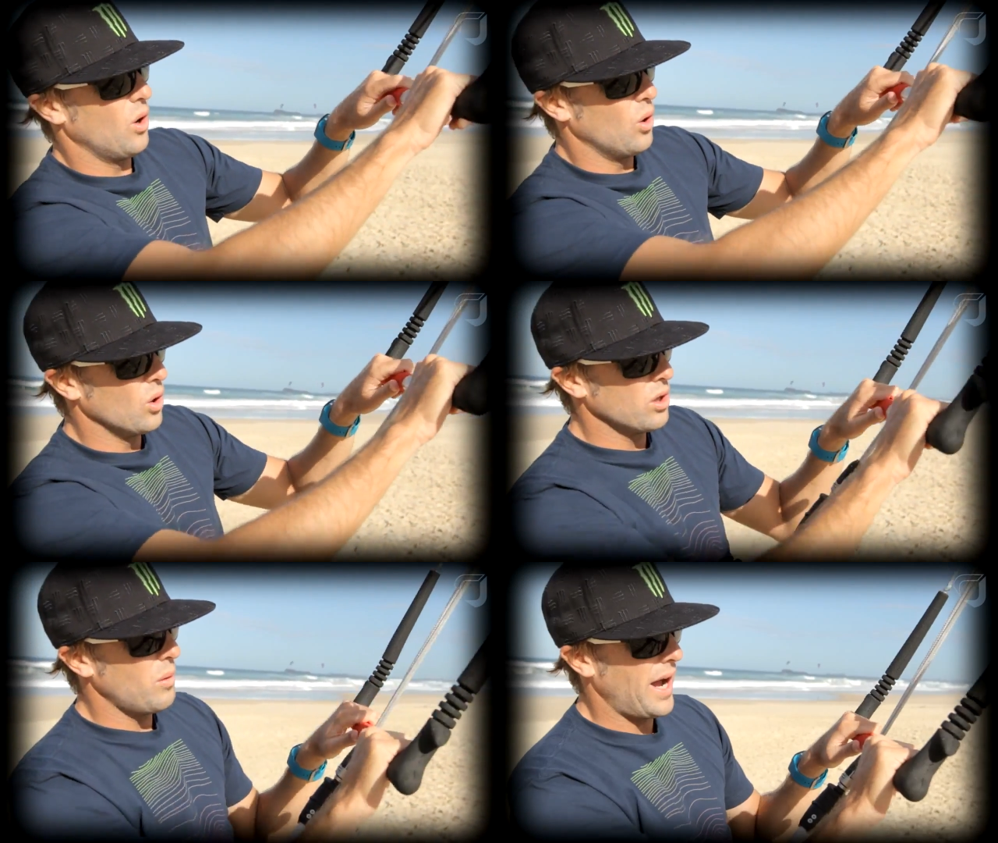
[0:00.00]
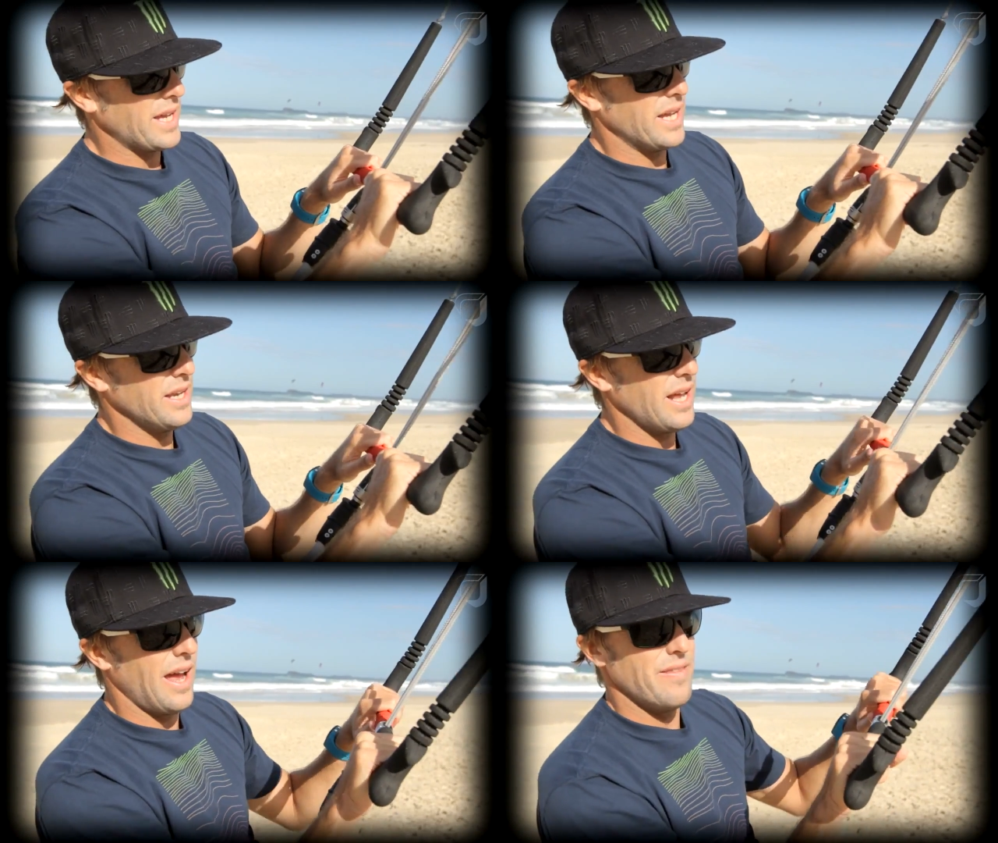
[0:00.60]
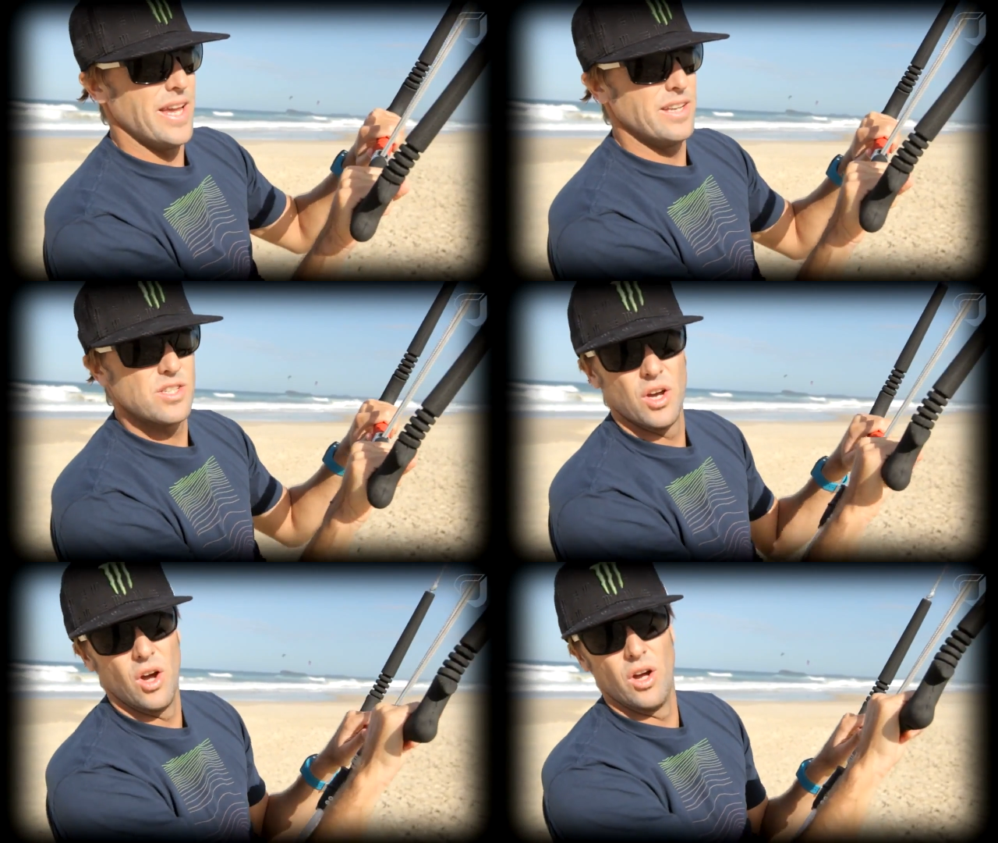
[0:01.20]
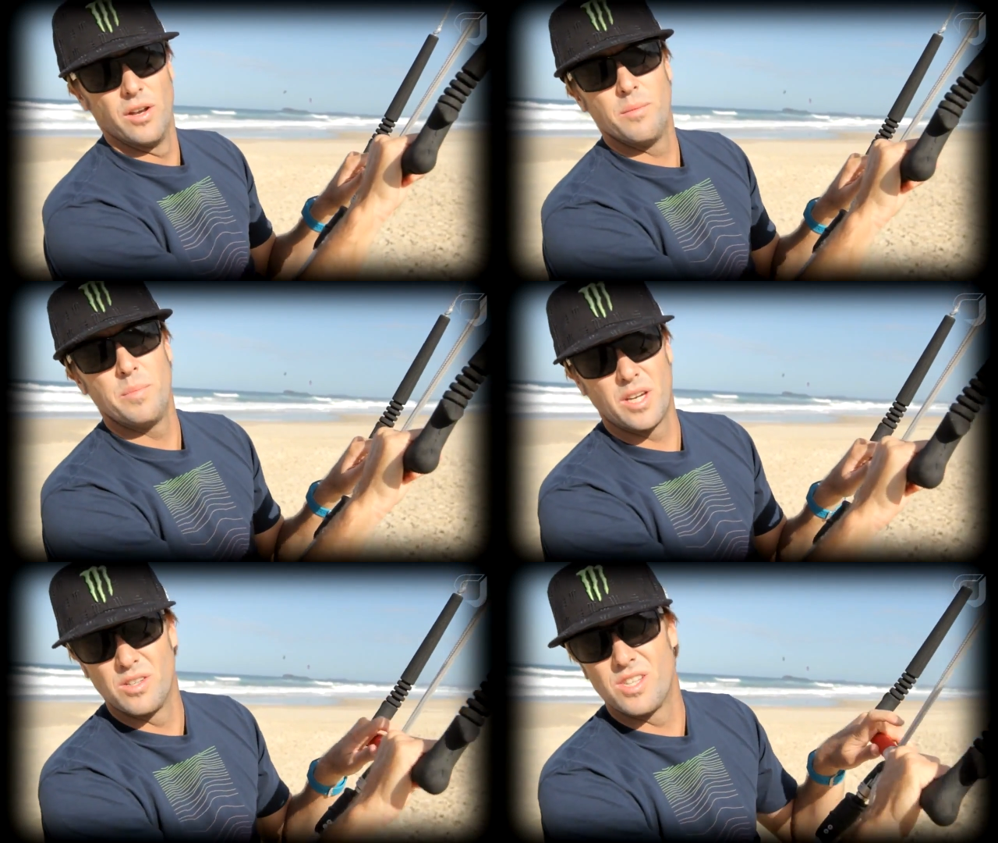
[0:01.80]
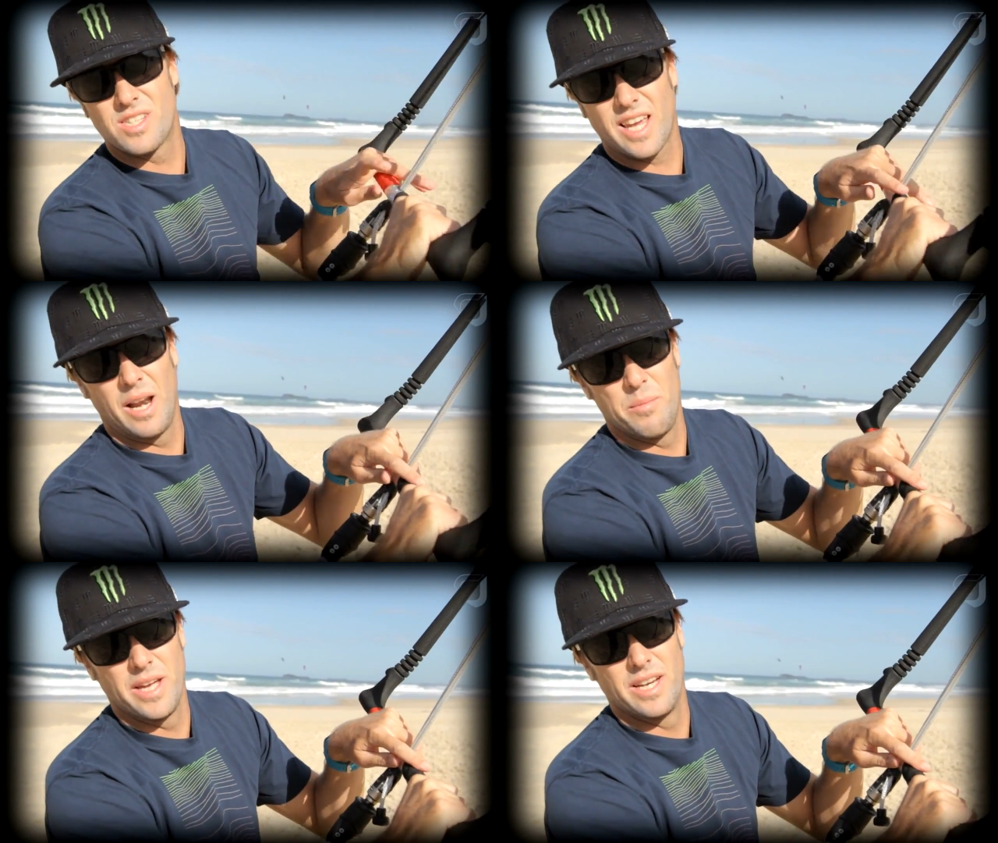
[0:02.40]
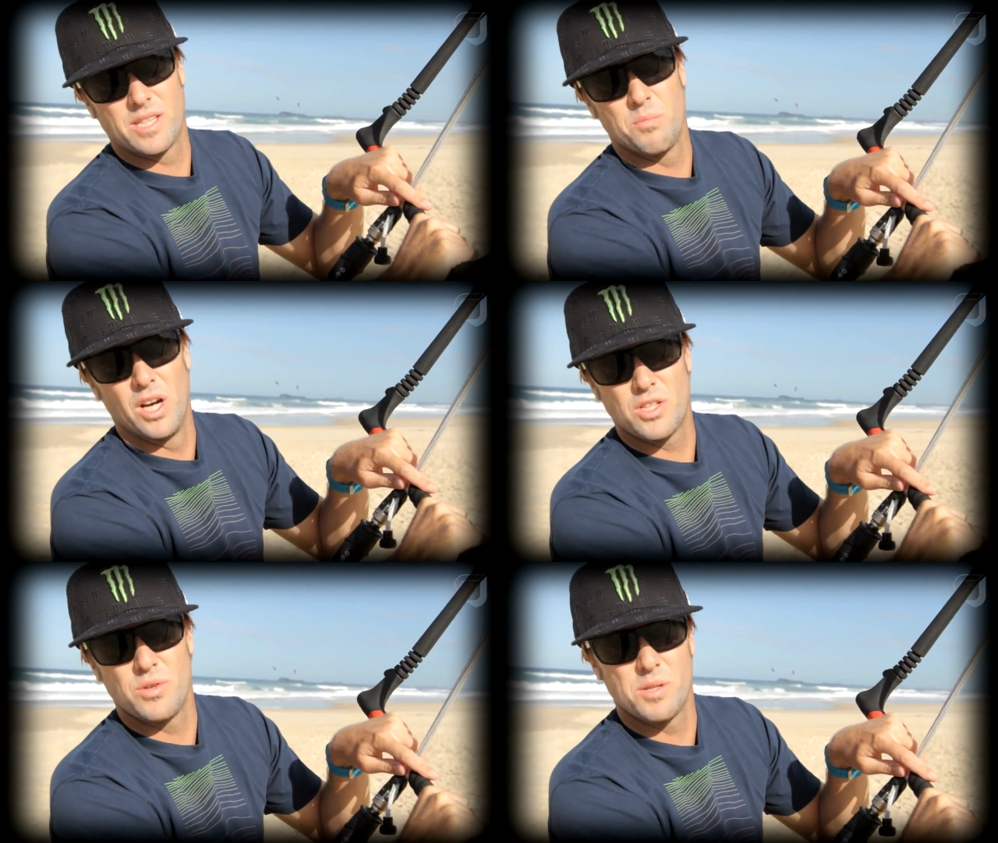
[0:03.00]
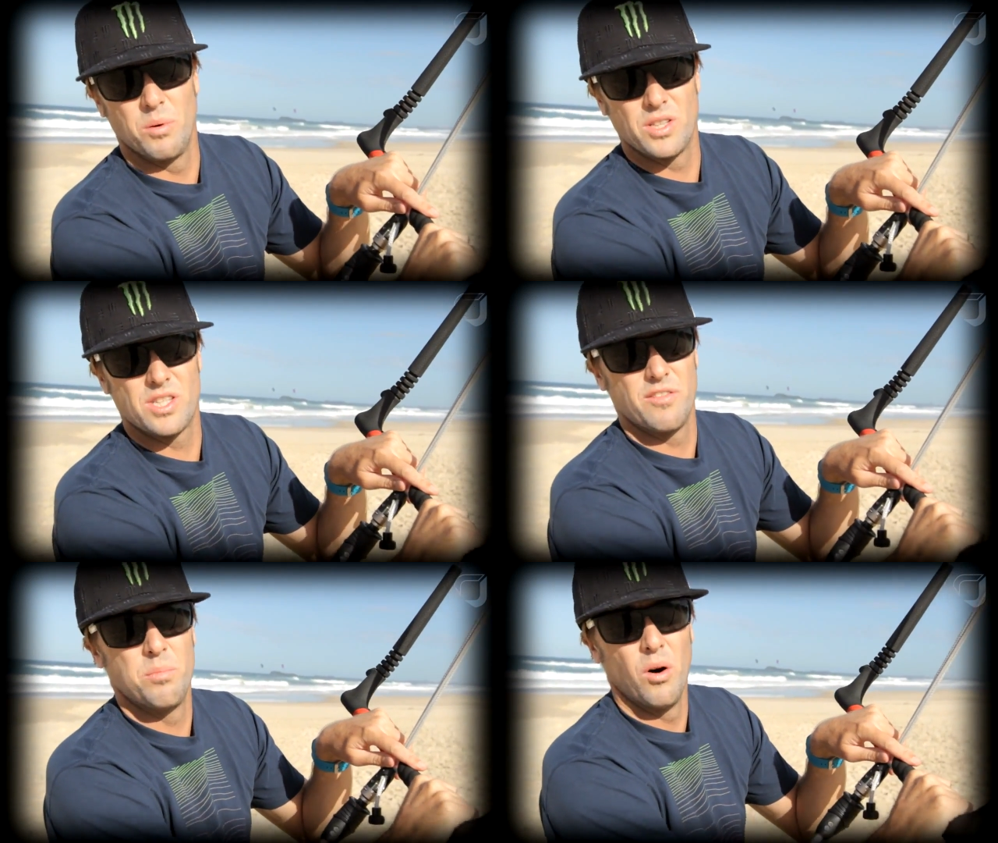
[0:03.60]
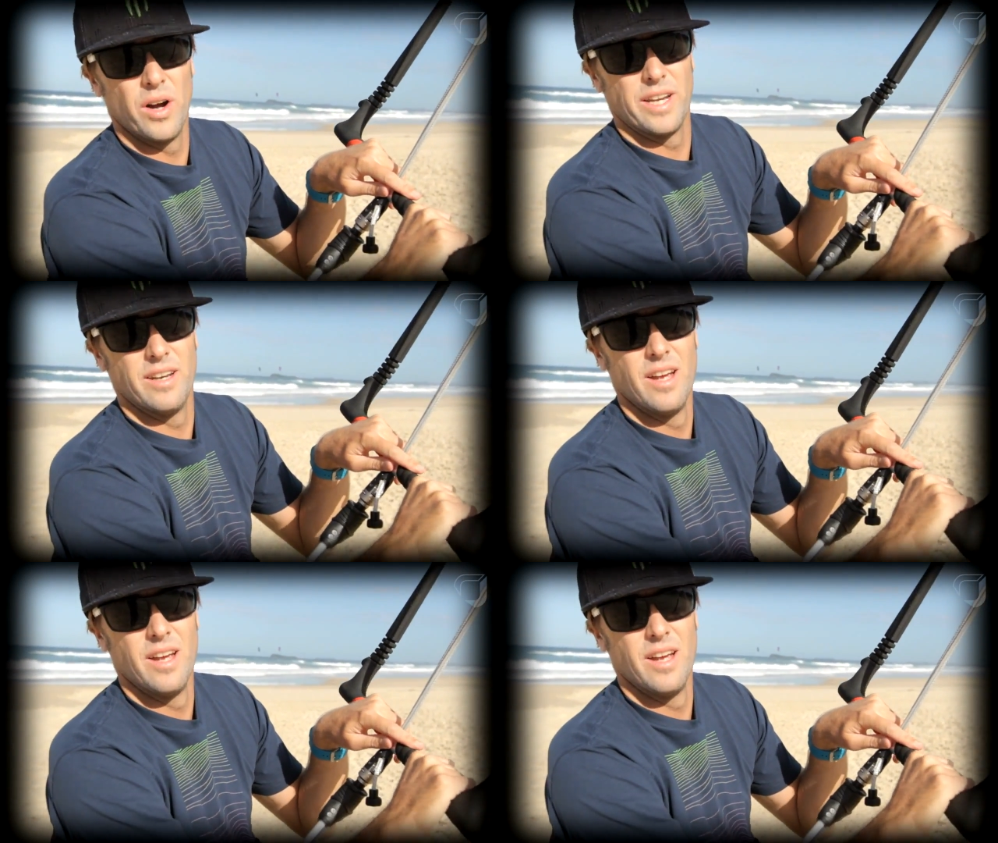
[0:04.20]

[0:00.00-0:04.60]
all the way in and then turn, because it's going to be at its most responsive point.